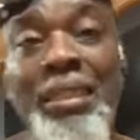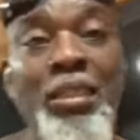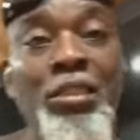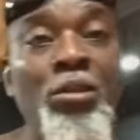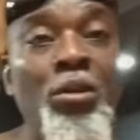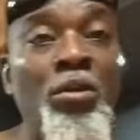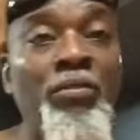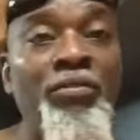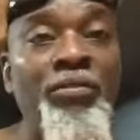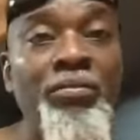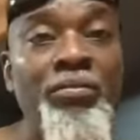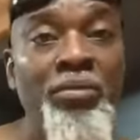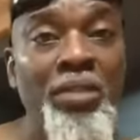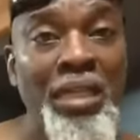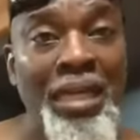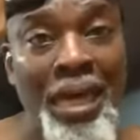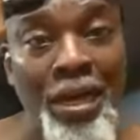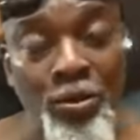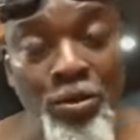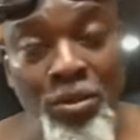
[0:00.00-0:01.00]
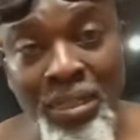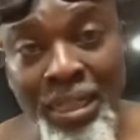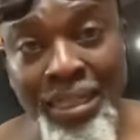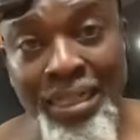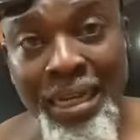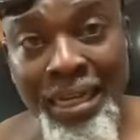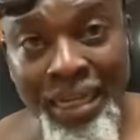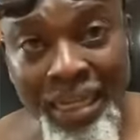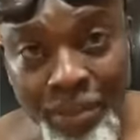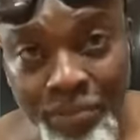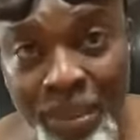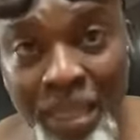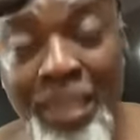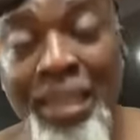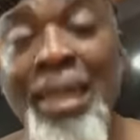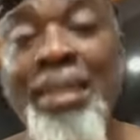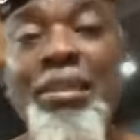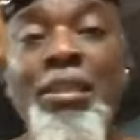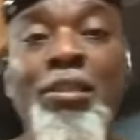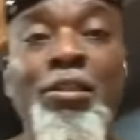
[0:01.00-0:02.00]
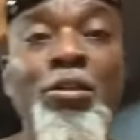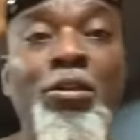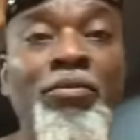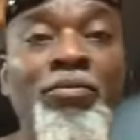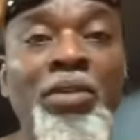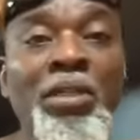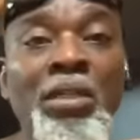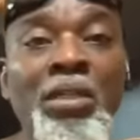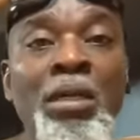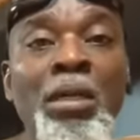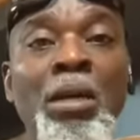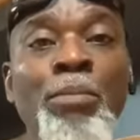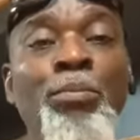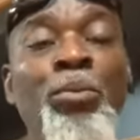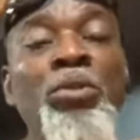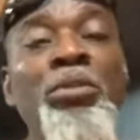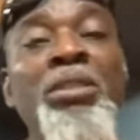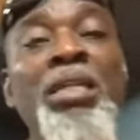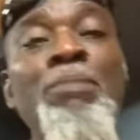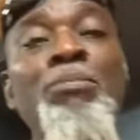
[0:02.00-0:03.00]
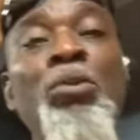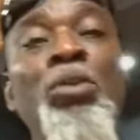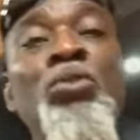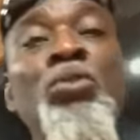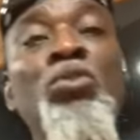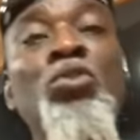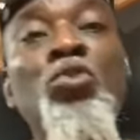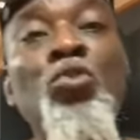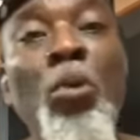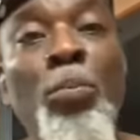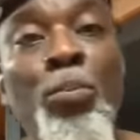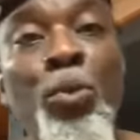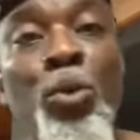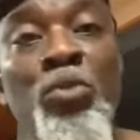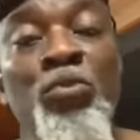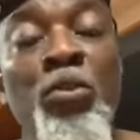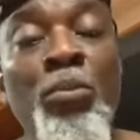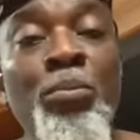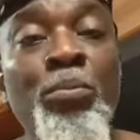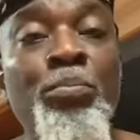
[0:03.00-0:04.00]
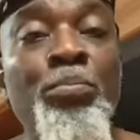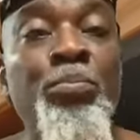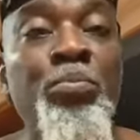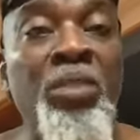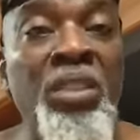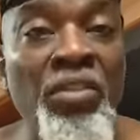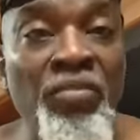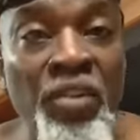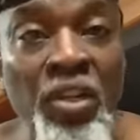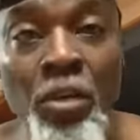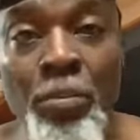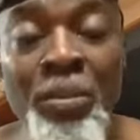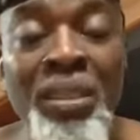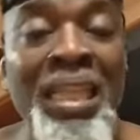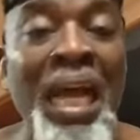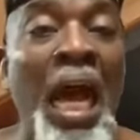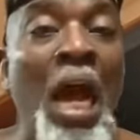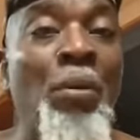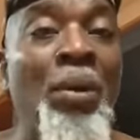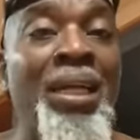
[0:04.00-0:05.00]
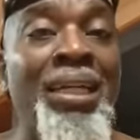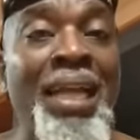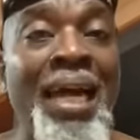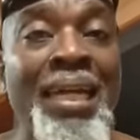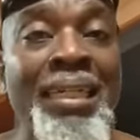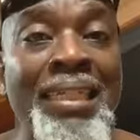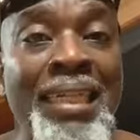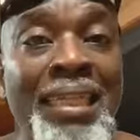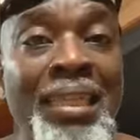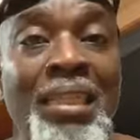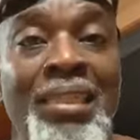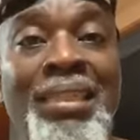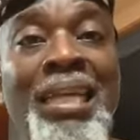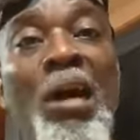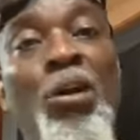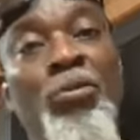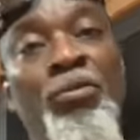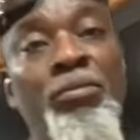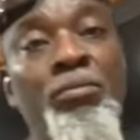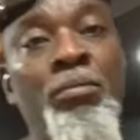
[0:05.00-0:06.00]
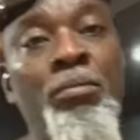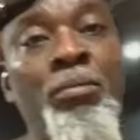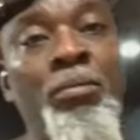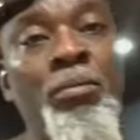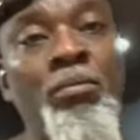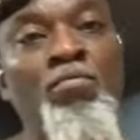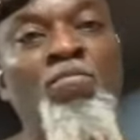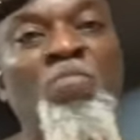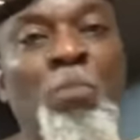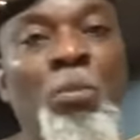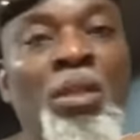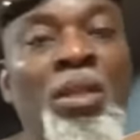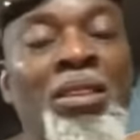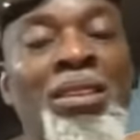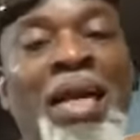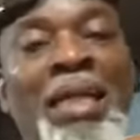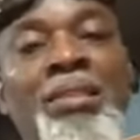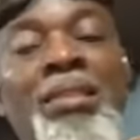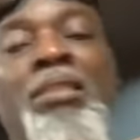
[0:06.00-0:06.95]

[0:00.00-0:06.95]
in the north, the Hausa can keep their land in the north, but they mustn't stop us from developing our land in the south. That